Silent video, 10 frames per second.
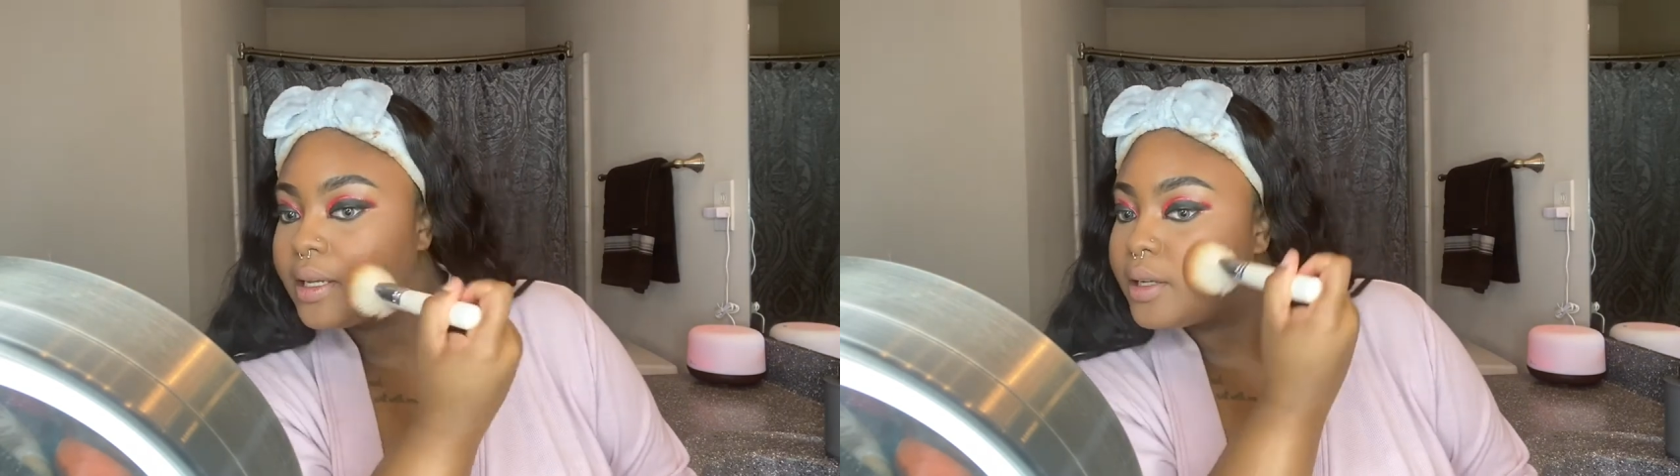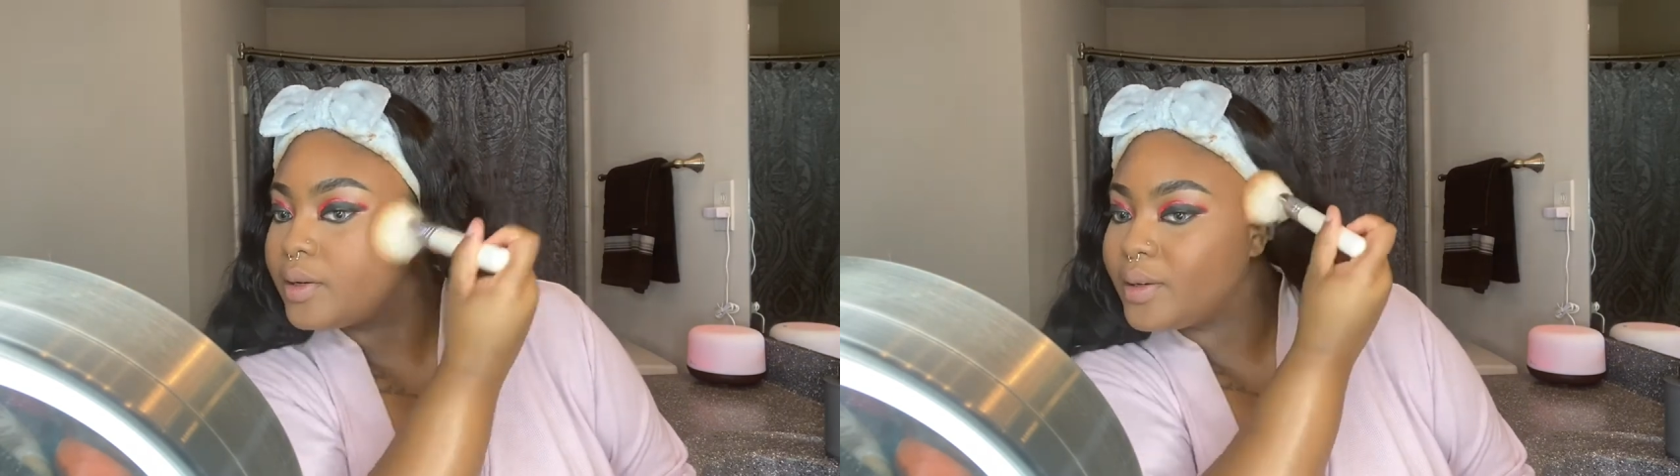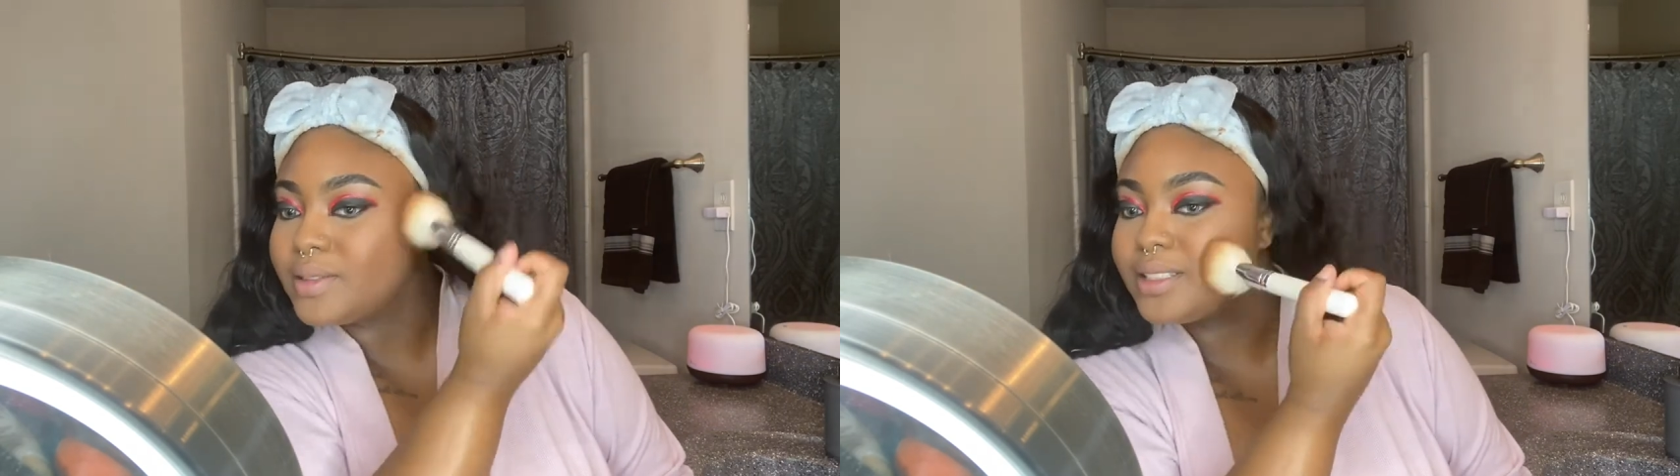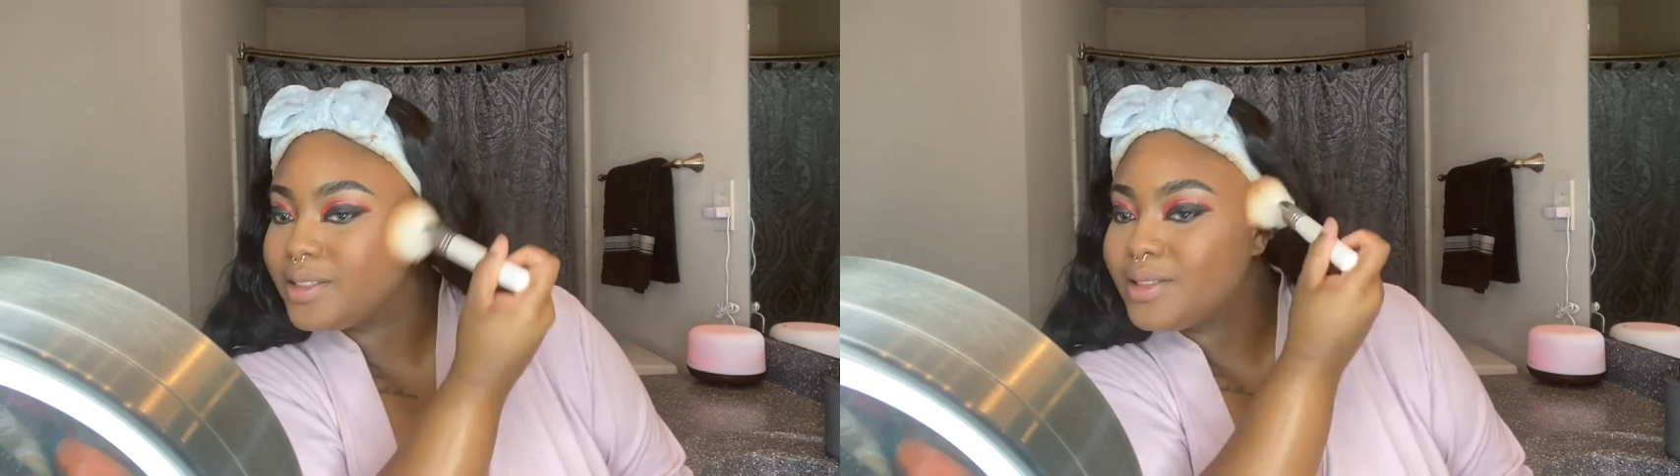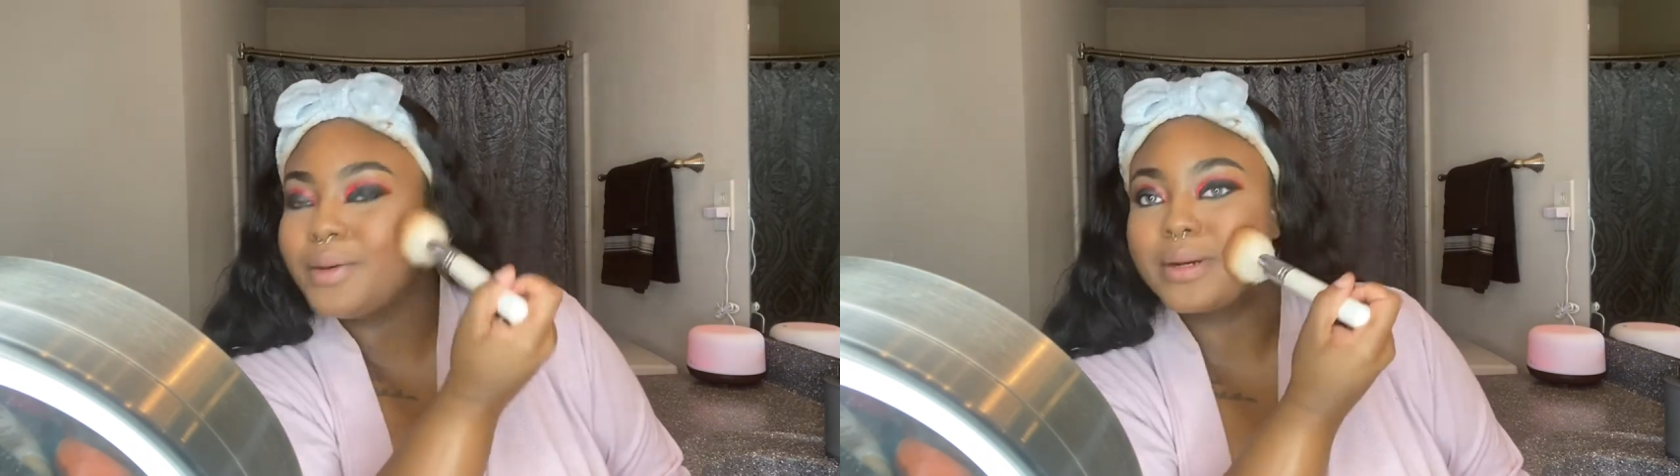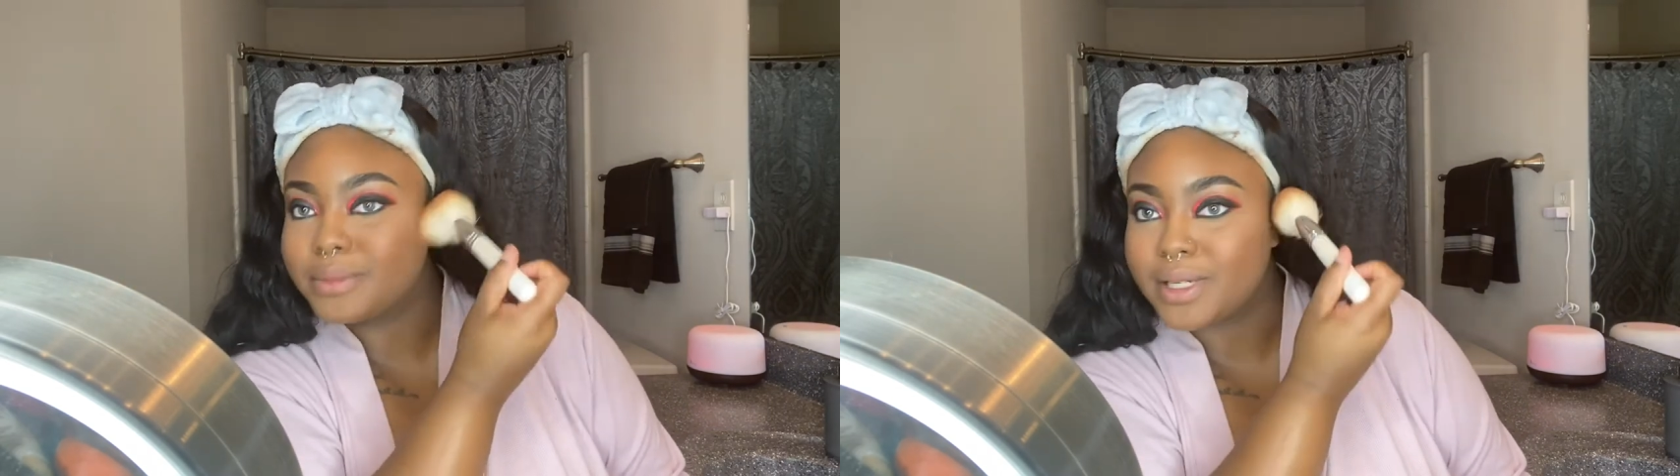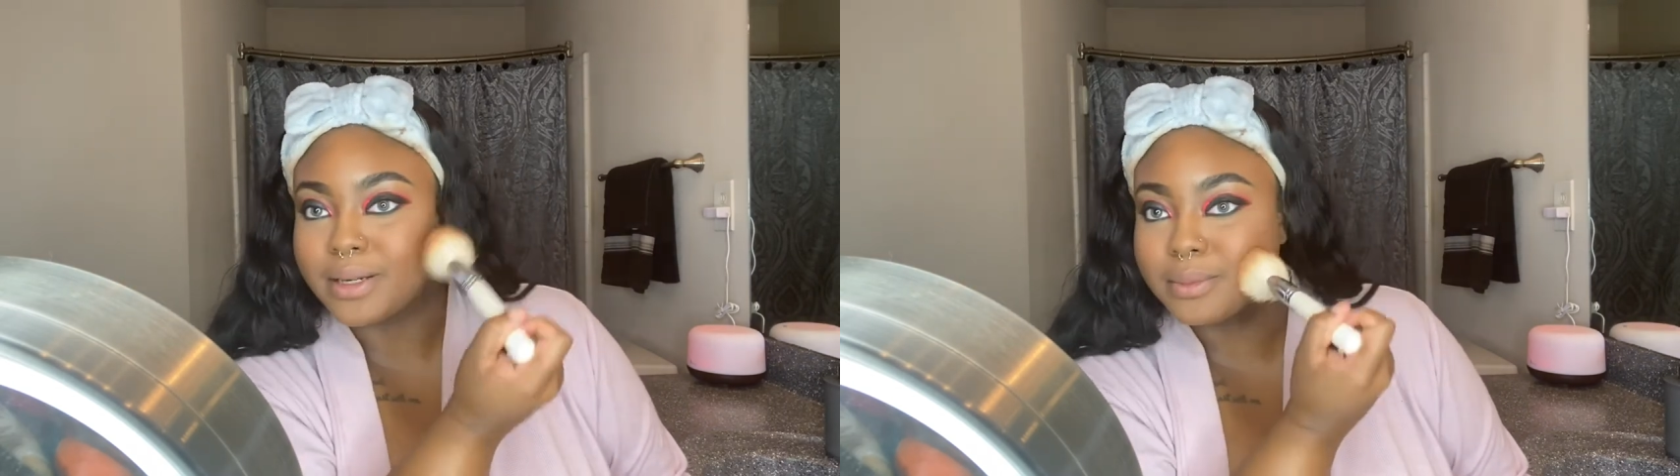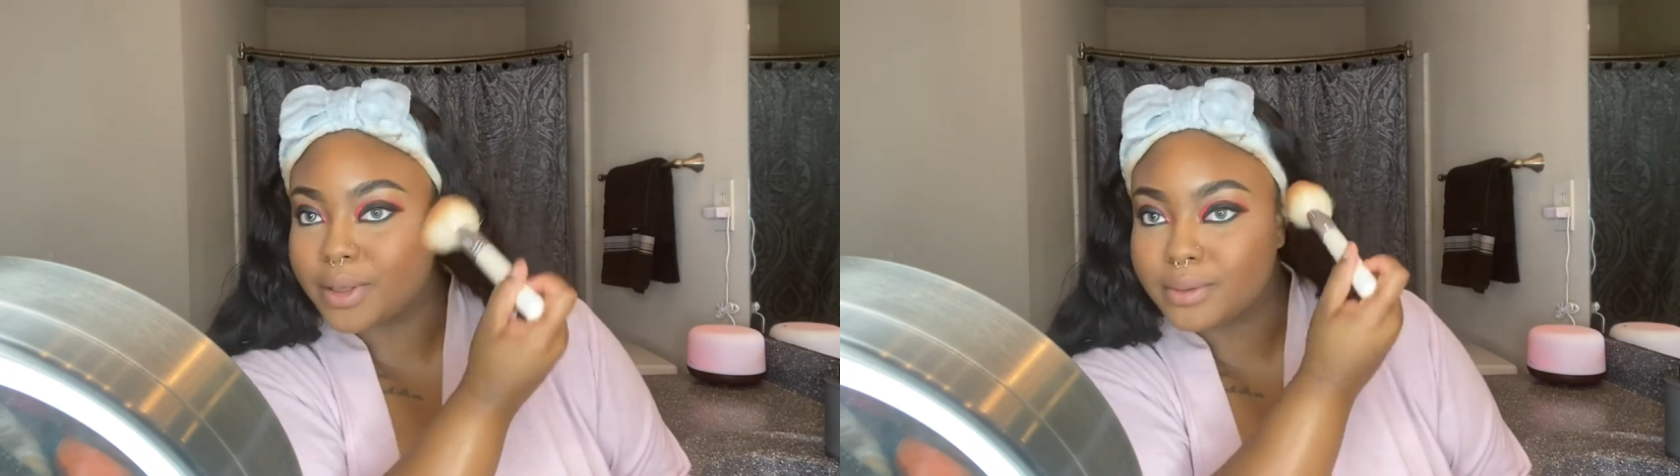You know, you know what I'm
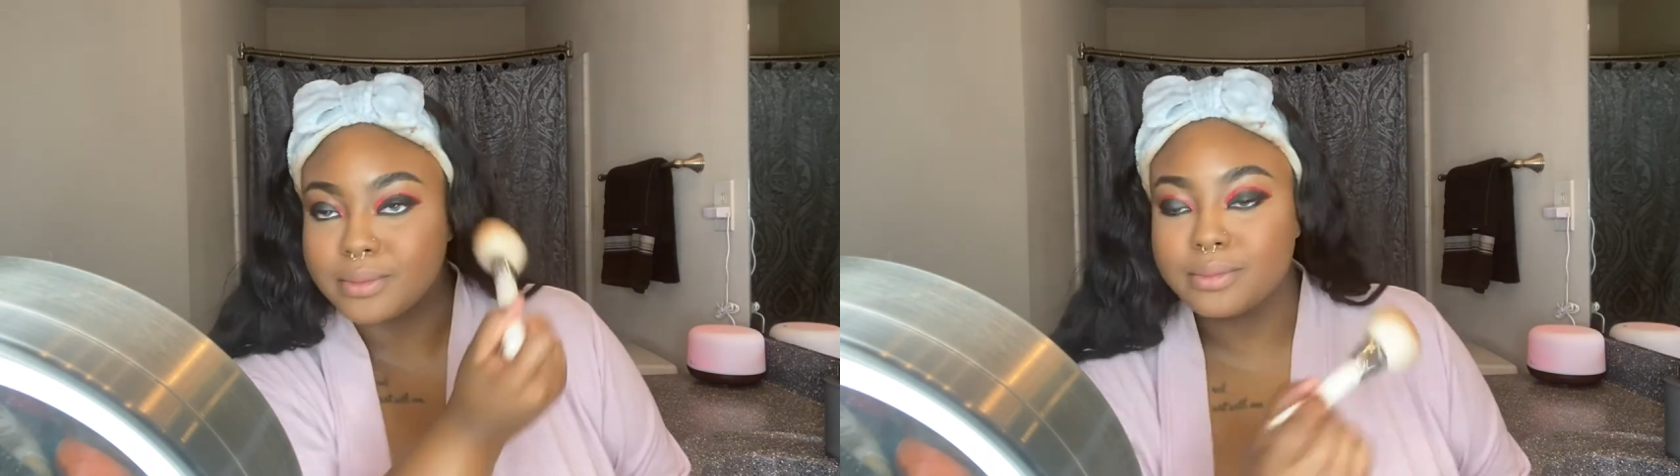talking about.